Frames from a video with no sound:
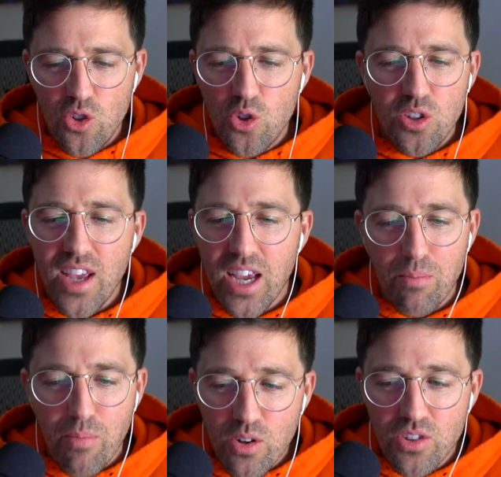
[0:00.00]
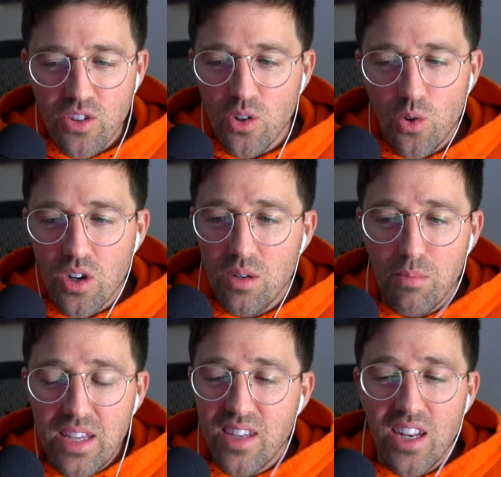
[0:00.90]
should take it personal or it
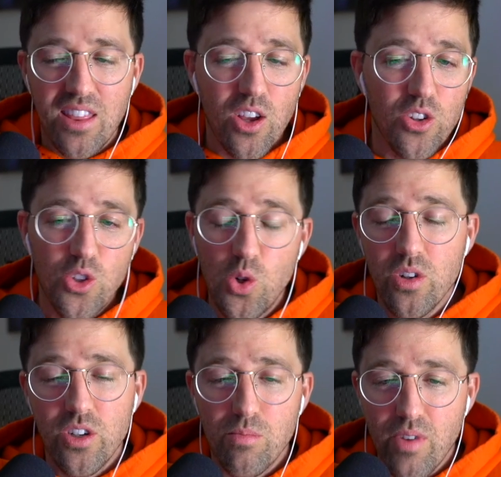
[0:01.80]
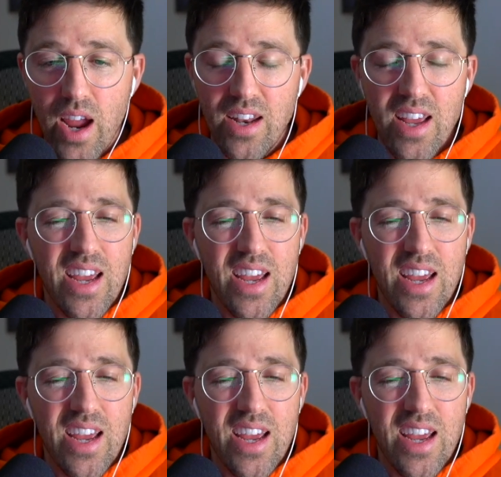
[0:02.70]
means anything on you or your brand